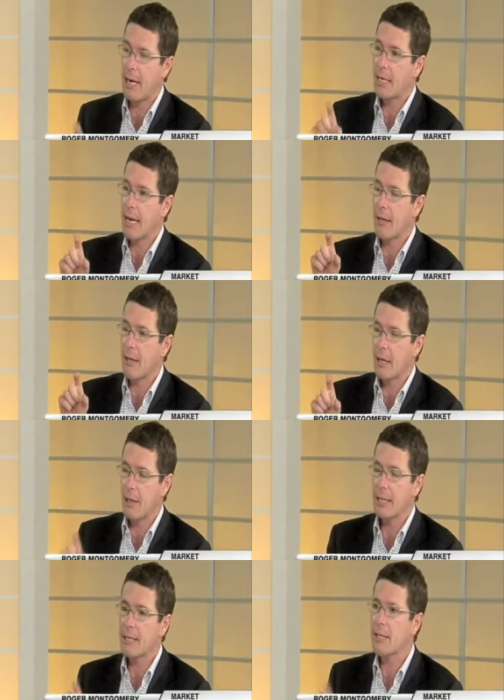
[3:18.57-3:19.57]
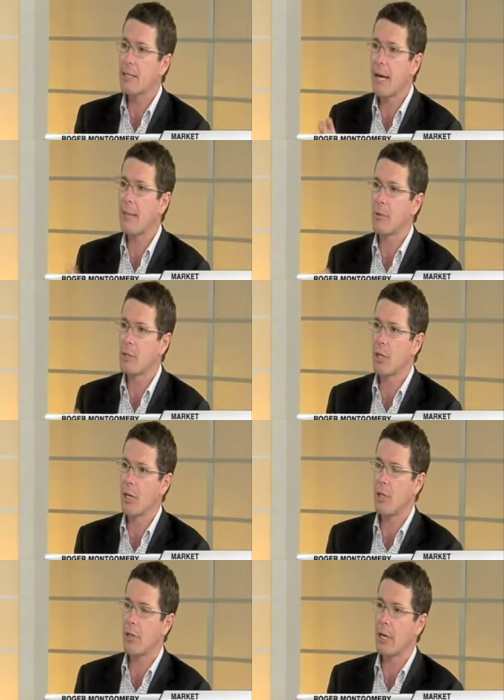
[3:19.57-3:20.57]
Now, that's the same
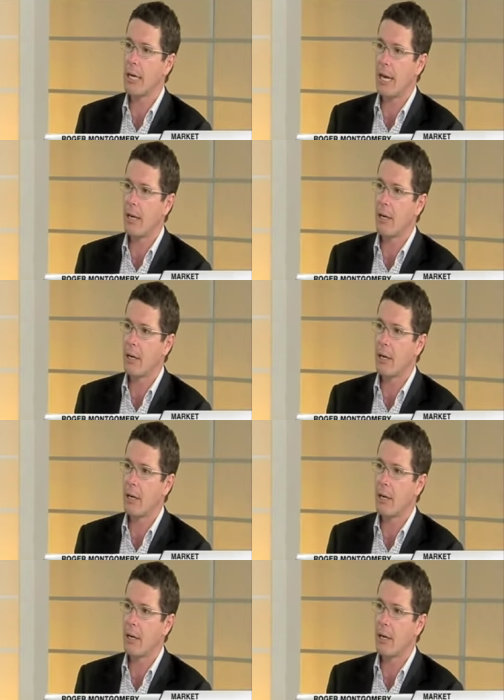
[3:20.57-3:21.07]
return you can get